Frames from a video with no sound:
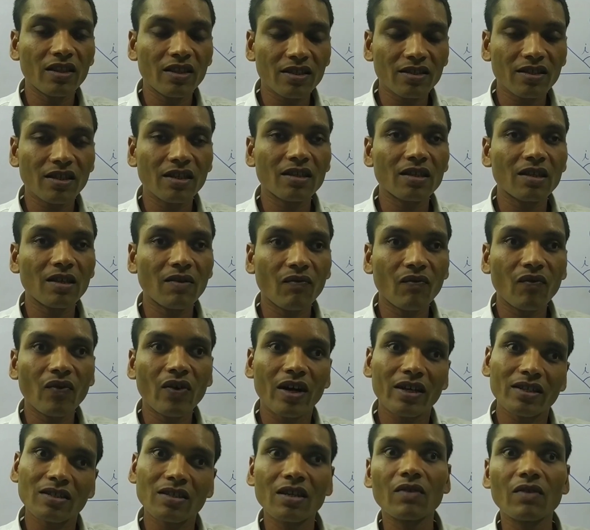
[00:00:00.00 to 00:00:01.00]
this is the
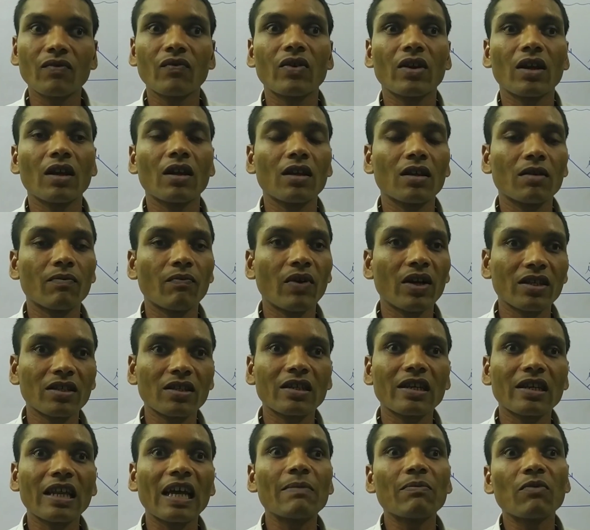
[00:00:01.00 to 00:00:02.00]
first
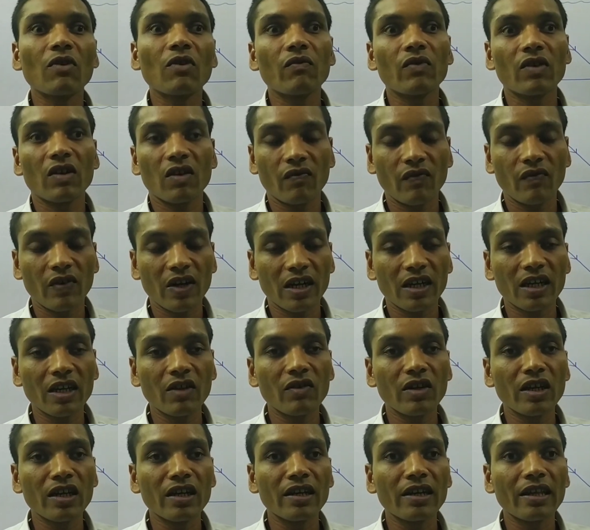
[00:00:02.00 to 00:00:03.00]
type of
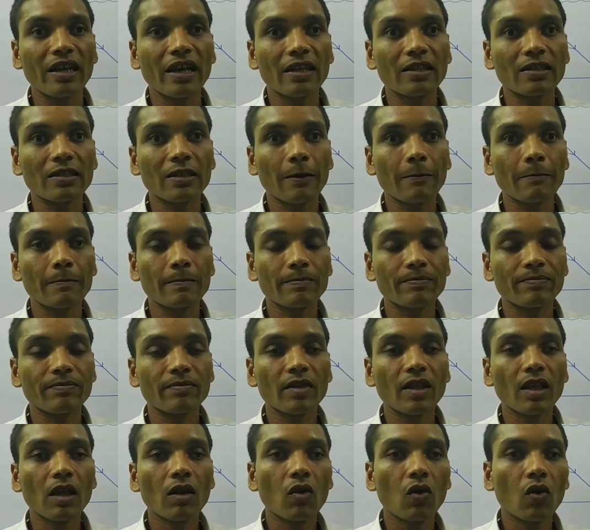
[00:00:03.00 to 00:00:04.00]
refractive index.
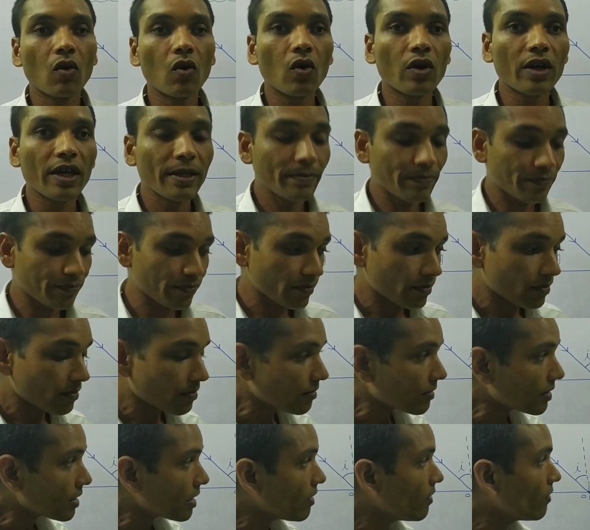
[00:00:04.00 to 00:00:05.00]
Okay,
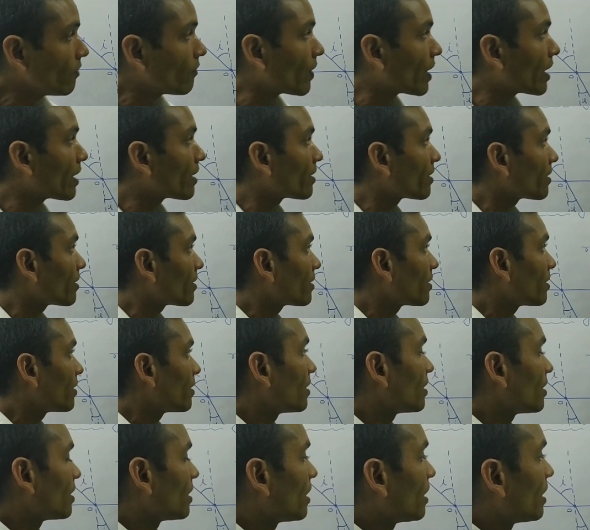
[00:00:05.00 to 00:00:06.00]
then
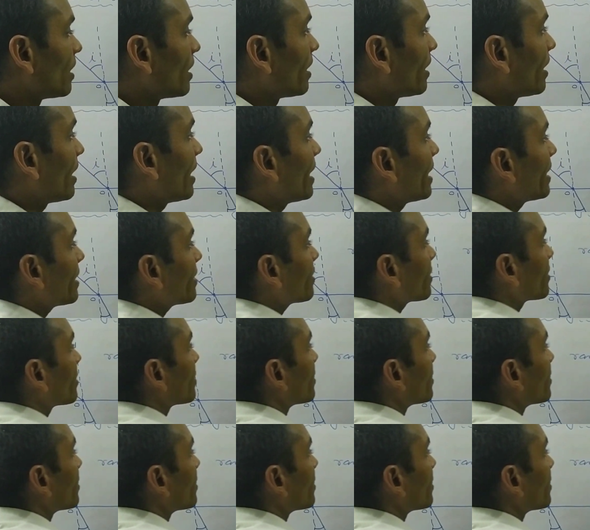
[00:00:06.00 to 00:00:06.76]
let